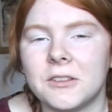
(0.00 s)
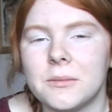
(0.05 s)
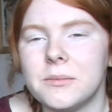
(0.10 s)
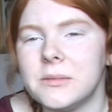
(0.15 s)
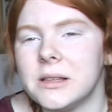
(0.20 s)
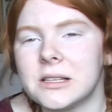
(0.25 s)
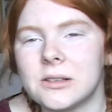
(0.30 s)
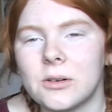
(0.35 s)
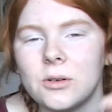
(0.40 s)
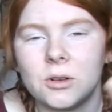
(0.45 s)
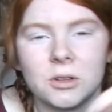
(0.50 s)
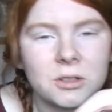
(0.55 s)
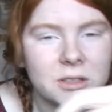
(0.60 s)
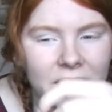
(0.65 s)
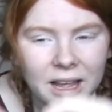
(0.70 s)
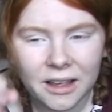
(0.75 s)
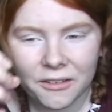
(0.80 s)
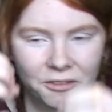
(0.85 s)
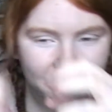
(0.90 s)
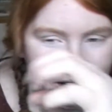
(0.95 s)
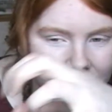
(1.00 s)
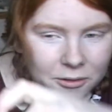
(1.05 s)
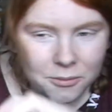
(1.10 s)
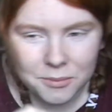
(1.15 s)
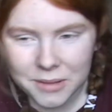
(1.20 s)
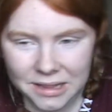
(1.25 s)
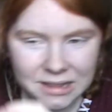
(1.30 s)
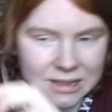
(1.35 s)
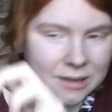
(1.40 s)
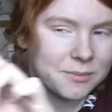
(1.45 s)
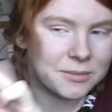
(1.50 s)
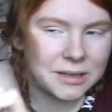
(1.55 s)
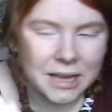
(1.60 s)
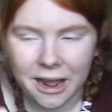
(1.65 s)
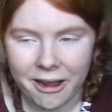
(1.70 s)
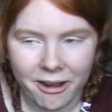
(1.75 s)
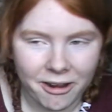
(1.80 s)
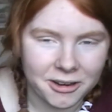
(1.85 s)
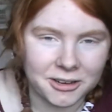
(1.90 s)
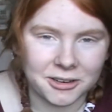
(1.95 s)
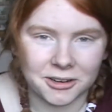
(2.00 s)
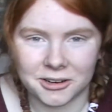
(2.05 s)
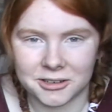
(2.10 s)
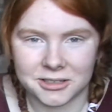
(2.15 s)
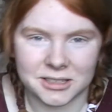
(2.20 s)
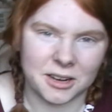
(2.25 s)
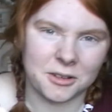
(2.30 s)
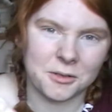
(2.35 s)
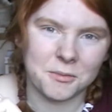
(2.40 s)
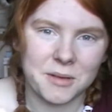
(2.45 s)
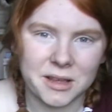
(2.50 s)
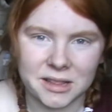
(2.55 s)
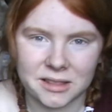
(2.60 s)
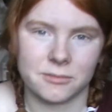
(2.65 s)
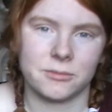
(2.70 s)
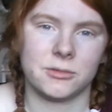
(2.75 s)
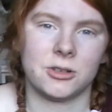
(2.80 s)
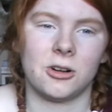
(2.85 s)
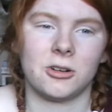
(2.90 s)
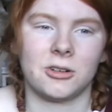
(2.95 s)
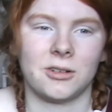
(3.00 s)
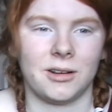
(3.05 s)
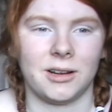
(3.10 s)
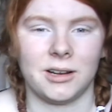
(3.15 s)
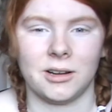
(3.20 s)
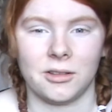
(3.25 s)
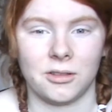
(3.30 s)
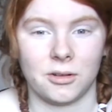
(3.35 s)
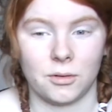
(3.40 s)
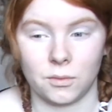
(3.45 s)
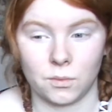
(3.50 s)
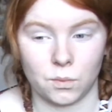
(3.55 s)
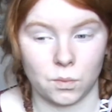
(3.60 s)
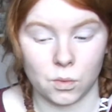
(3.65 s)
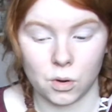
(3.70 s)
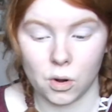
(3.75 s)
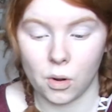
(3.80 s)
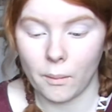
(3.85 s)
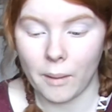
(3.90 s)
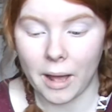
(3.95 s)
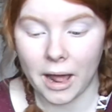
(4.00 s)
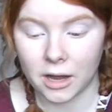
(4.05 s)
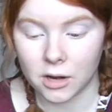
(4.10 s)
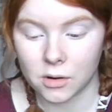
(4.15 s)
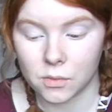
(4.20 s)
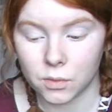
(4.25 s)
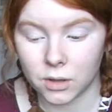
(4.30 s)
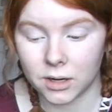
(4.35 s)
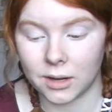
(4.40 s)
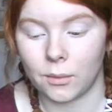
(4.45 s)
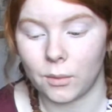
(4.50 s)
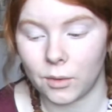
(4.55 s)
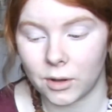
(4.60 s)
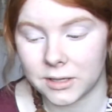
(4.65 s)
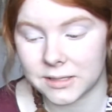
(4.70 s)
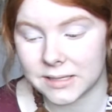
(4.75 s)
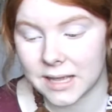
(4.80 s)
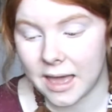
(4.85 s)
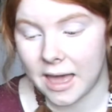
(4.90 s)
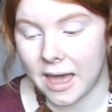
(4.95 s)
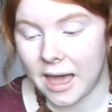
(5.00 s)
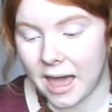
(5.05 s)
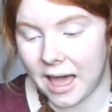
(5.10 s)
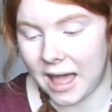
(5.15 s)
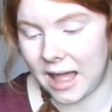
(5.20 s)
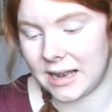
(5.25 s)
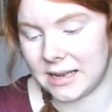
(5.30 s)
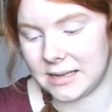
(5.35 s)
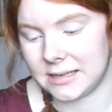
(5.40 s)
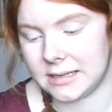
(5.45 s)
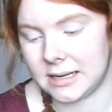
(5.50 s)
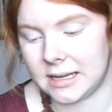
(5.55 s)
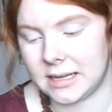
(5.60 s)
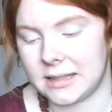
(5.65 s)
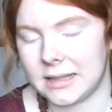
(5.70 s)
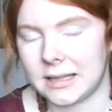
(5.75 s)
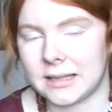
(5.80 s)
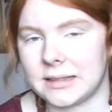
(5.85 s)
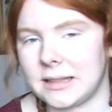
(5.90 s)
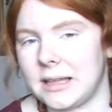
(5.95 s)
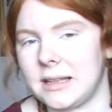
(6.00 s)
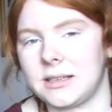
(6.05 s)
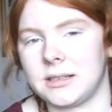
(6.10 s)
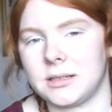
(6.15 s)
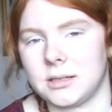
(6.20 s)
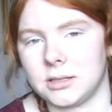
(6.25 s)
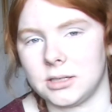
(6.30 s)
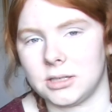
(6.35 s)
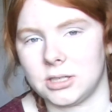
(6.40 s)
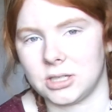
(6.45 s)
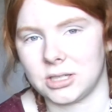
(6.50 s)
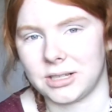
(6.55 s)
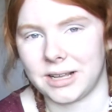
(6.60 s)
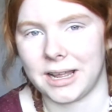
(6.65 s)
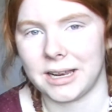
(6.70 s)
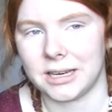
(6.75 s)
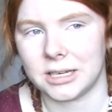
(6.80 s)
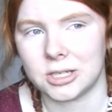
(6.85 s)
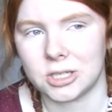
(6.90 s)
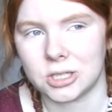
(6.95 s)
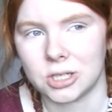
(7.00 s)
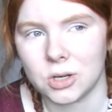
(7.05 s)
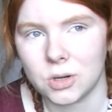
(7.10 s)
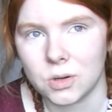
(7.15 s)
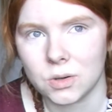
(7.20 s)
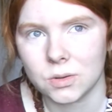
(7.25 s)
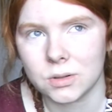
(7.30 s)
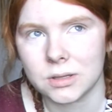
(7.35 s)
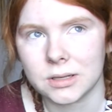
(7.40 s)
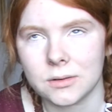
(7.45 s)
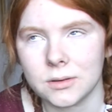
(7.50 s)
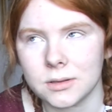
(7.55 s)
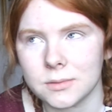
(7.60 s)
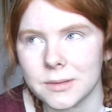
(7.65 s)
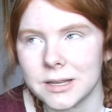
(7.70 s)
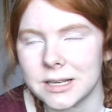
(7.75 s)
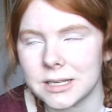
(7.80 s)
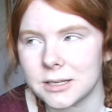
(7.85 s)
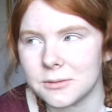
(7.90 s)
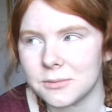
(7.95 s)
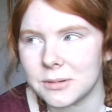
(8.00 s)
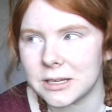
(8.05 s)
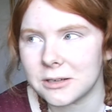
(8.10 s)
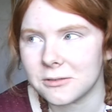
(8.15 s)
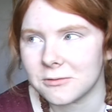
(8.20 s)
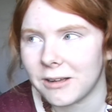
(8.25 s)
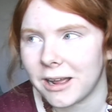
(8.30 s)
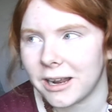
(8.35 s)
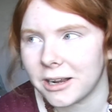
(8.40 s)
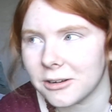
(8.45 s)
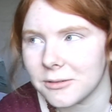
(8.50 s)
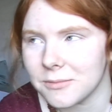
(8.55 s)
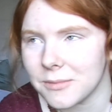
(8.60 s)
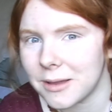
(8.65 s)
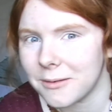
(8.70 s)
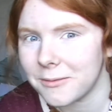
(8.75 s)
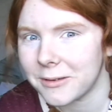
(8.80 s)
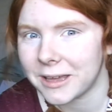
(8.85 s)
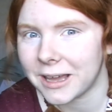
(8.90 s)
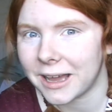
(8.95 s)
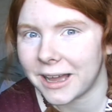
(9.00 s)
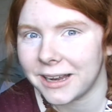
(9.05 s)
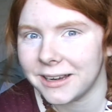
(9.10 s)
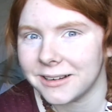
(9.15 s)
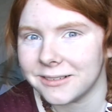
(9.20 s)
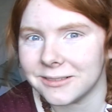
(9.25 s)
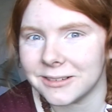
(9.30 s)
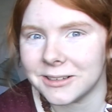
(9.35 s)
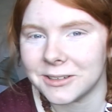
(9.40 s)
them this whole life, and I would make them characters, and I would make them talk to one another, no matter what it was. And I think that just kind of shows I was meant to be a writer, maybe, I don't